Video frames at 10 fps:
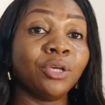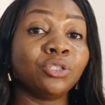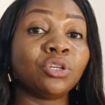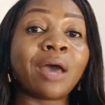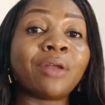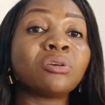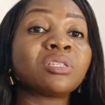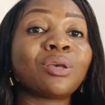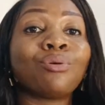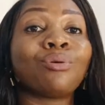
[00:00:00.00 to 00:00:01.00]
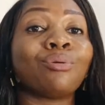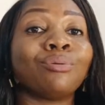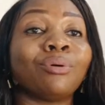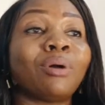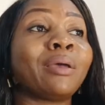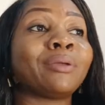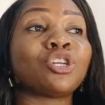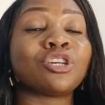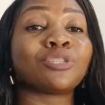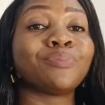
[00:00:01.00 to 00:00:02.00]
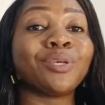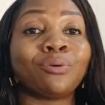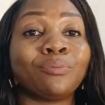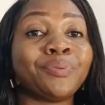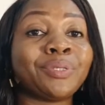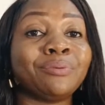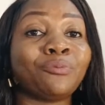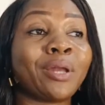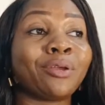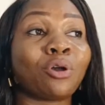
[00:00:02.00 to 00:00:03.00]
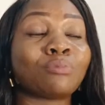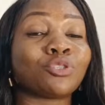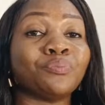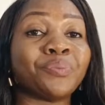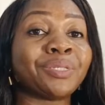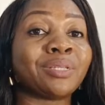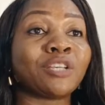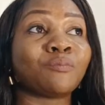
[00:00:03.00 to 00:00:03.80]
You cannot say, oh, I trust me when it comes to business,